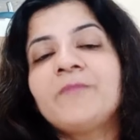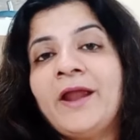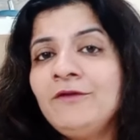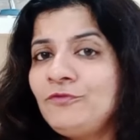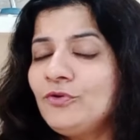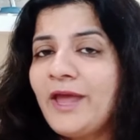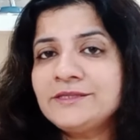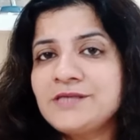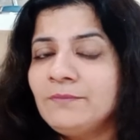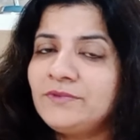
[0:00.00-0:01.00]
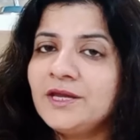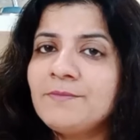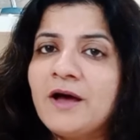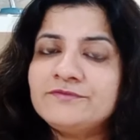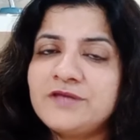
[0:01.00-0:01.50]
And if you get something
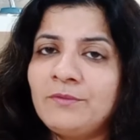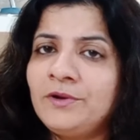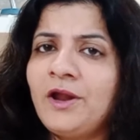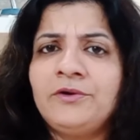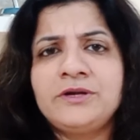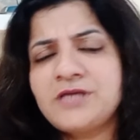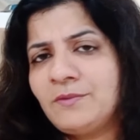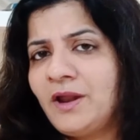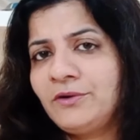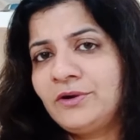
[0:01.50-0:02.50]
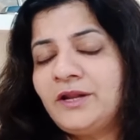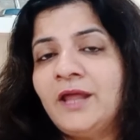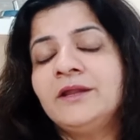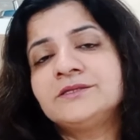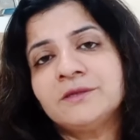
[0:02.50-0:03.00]
above 700, 710,
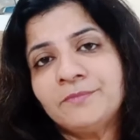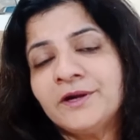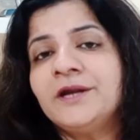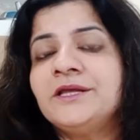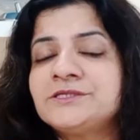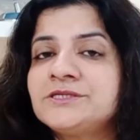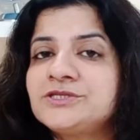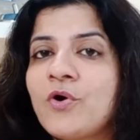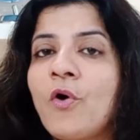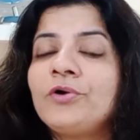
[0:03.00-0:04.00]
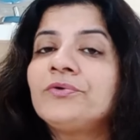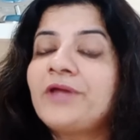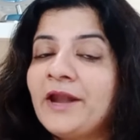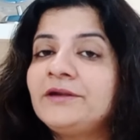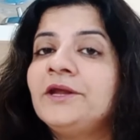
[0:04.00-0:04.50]
it's a pretty decent score to
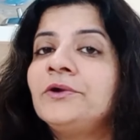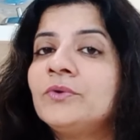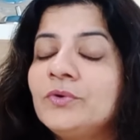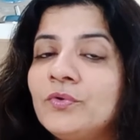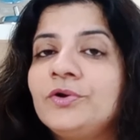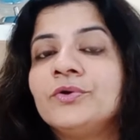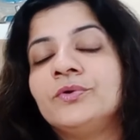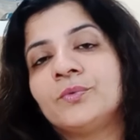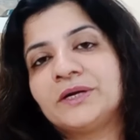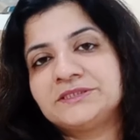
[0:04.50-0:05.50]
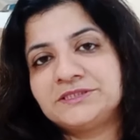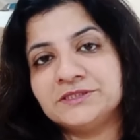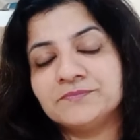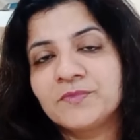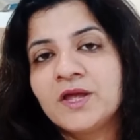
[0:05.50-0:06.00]
get into a good
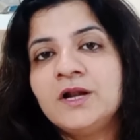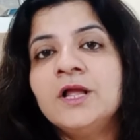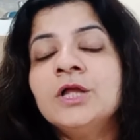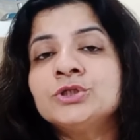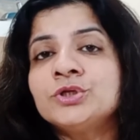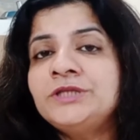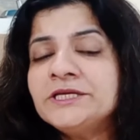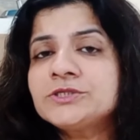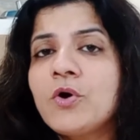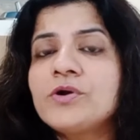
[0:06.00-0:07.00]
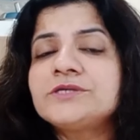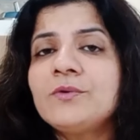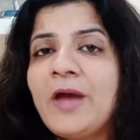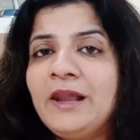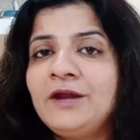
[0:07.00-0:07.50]
university. So these scores are
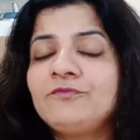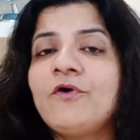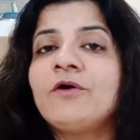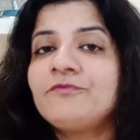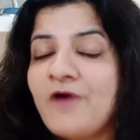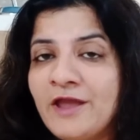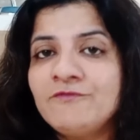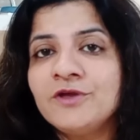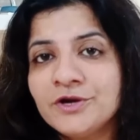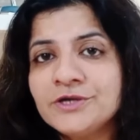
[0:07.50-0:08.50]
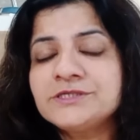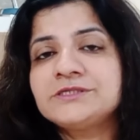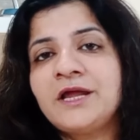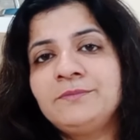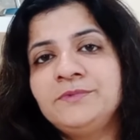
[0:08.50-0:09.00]
valid for 5 years.
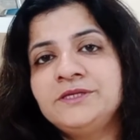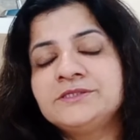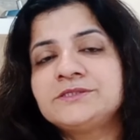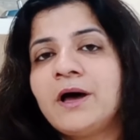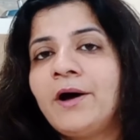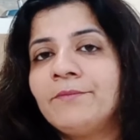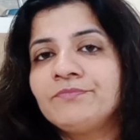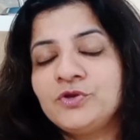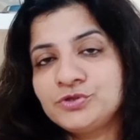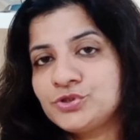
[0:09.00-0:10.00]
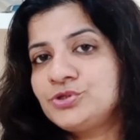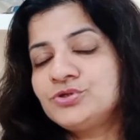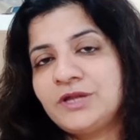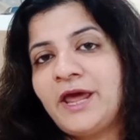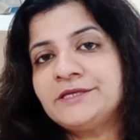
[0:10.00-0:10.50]
That means you should
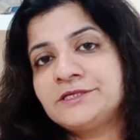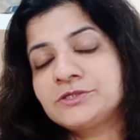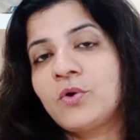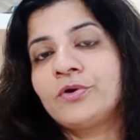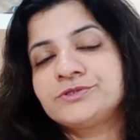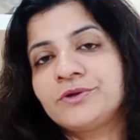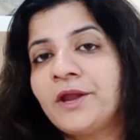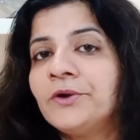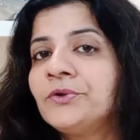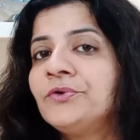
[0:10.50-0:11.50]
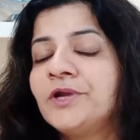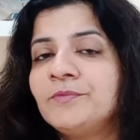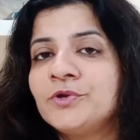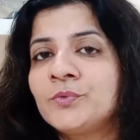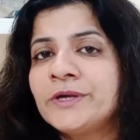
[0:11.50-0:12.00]
utilize these scores to get into your dream
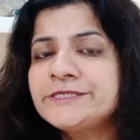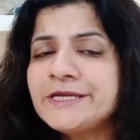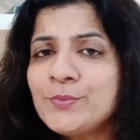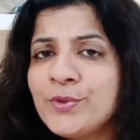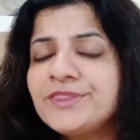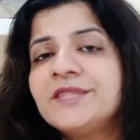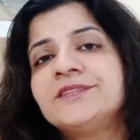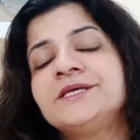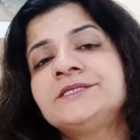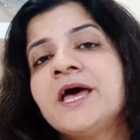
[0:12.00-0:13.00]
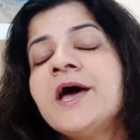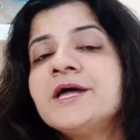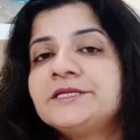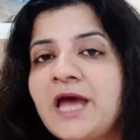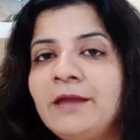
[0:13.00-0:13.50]
university within this
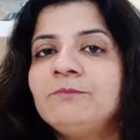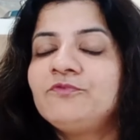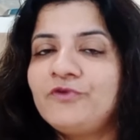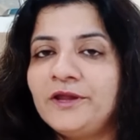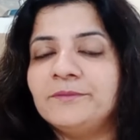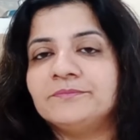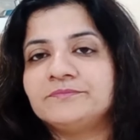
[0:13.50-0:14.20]
time frame.